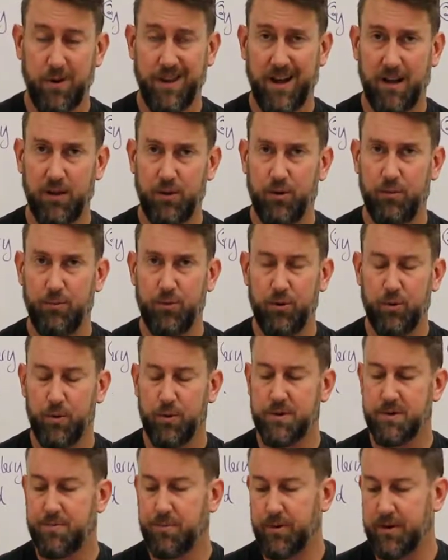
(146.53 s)
That little blue one
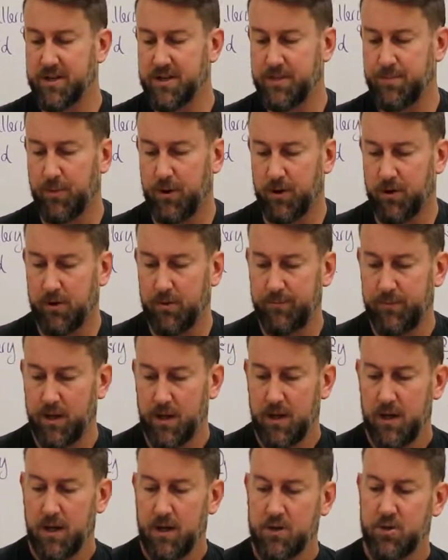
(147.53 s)
is pretty small.
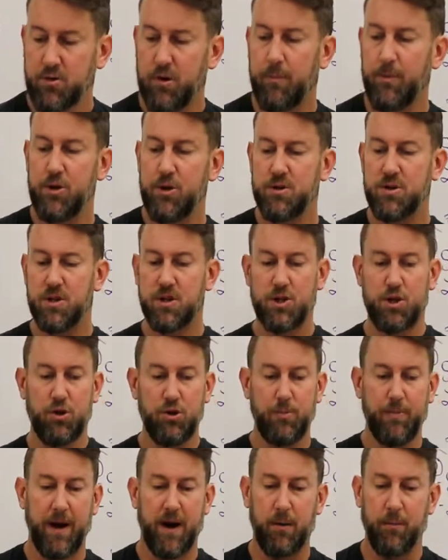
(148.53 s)
So I'm going to use a
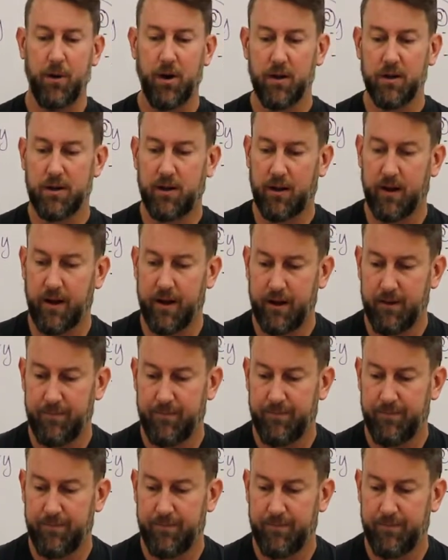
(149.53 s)
2-pound ball of clay.